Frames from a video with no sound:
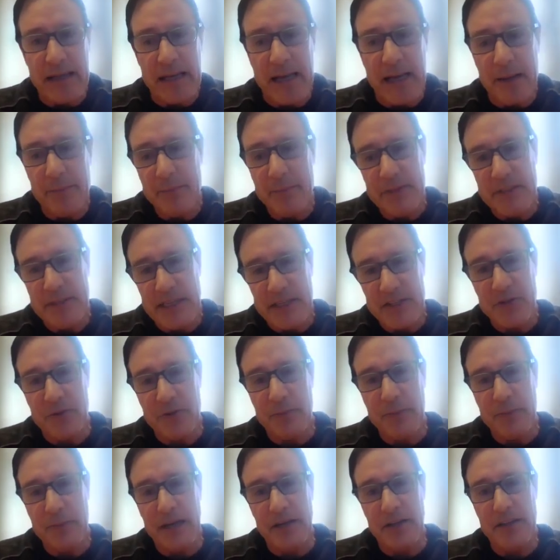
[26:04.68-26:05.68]
up, potential
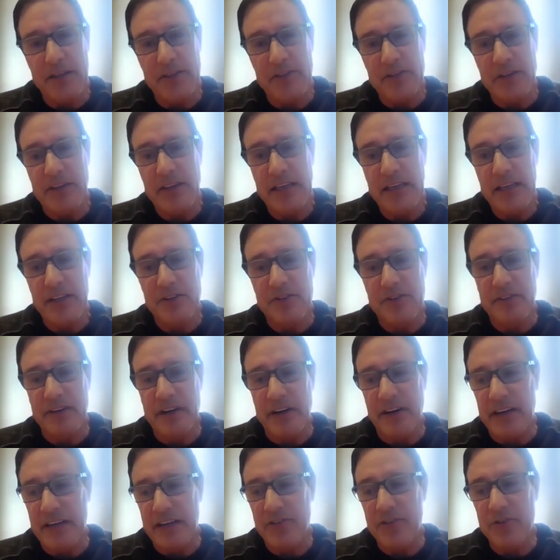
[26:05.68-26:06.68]
penalties, I think it's
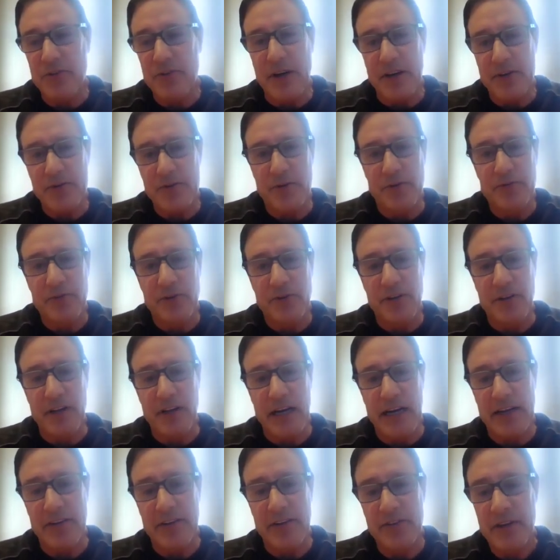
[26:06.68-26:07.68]
very stressful for
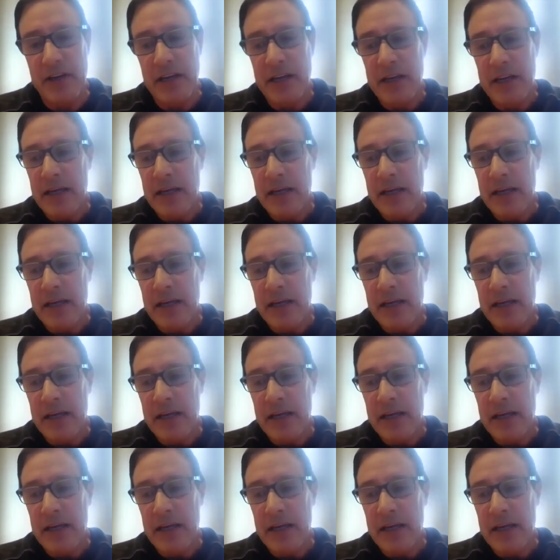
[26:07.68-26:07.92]
clients.